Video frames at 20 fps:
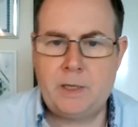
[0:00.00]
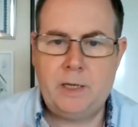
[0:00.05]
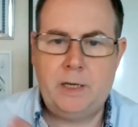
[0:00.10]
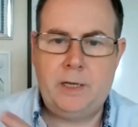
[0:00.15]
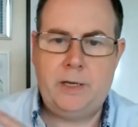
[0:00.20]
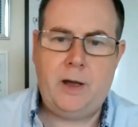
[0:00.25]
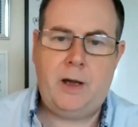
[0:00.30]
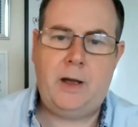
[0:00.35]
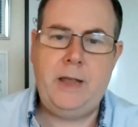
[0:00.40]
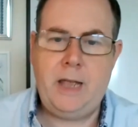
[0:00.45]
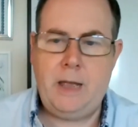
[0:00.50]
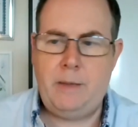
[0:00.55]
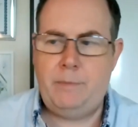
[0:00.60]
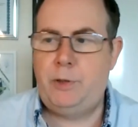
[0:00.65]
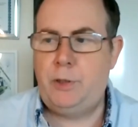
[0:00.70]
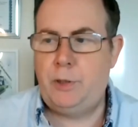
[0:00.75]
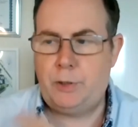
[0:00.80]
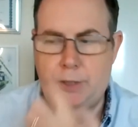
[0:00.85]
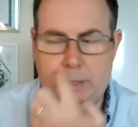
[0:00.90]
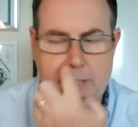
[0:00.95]
And IM
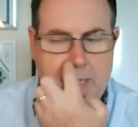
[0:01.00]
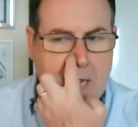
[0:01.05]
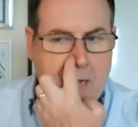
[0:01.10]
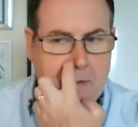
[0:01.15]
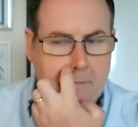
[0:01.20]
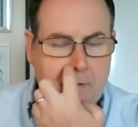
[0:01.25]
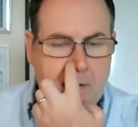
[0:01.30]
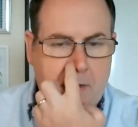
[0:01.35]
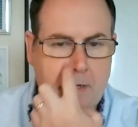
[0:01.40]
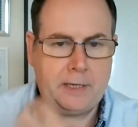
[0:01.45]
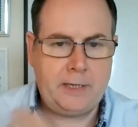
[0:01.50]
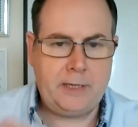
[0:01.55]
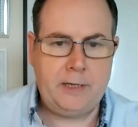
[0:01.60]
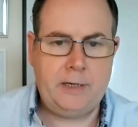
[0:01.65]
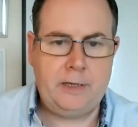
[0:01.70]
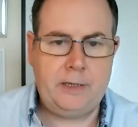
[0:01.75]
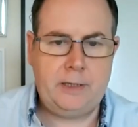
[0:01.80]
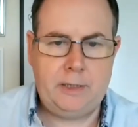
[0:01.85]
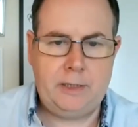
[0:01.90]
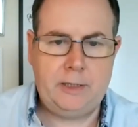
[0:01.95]
used to have like
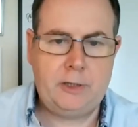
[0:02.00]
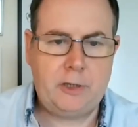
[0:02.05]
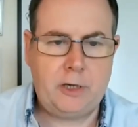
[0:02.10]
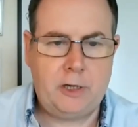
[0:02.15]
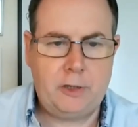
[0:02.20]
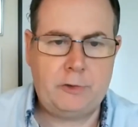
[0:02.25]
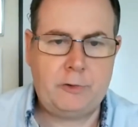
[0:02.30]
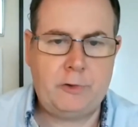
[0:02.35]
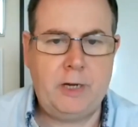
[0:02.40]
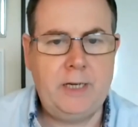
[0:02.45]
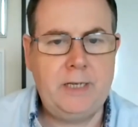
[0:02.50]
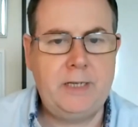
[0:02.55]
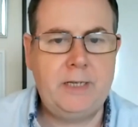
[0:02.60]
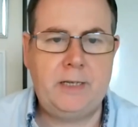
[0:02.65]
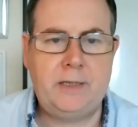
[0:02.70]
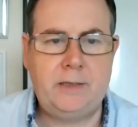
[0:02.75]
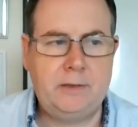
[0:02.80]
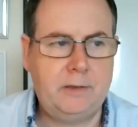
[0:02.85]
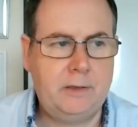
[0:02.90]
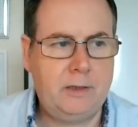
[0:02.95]
a
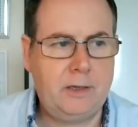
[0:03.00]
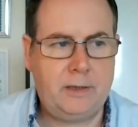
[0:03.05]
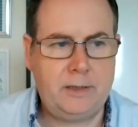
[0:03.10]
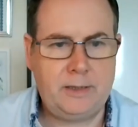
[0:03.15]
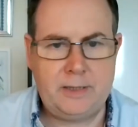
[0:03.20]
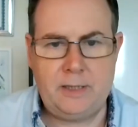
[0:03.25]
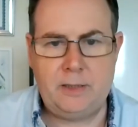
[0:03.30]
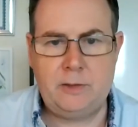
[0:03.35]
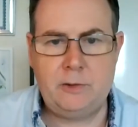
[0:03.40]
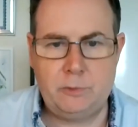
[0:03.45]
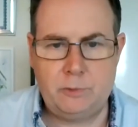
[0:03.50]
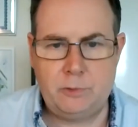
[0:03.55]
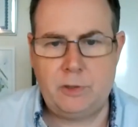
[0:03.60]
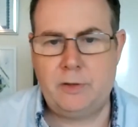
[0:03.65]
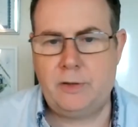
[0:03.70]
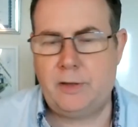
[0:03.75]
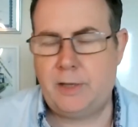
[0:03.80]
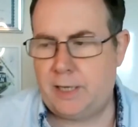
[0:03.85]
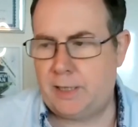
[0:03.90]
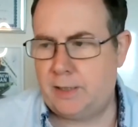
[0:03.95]
trading, like signals
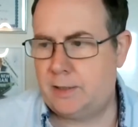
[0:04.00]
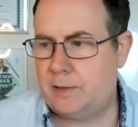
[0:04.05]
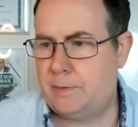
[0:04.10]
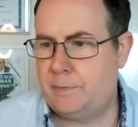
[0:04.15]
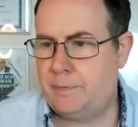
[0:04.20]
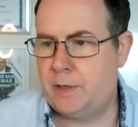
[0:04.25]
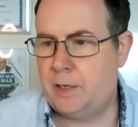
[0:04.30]
and things.